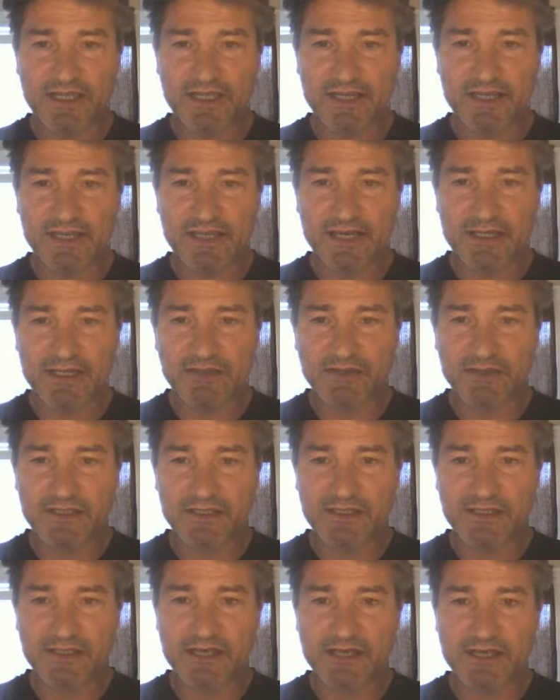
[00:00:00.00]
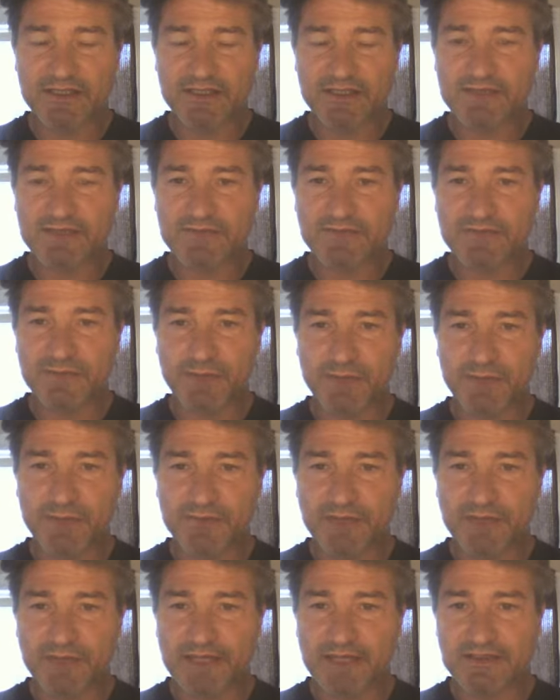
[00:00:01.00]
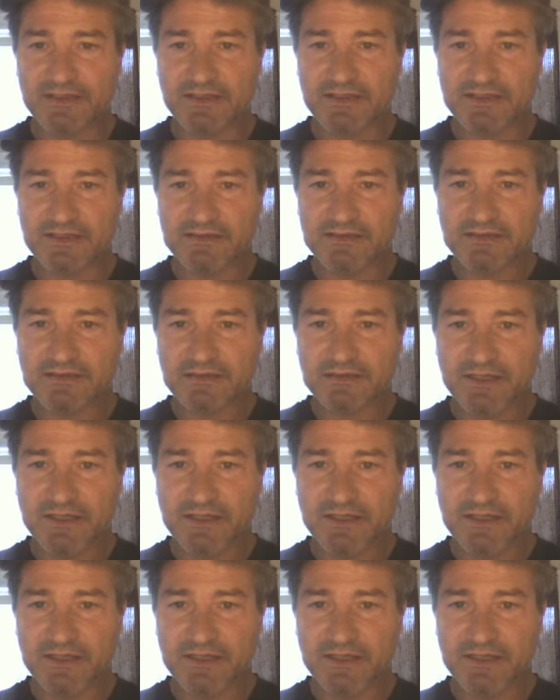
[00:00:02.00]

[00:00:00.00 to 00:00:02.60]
not look at the evidence for both ends of this?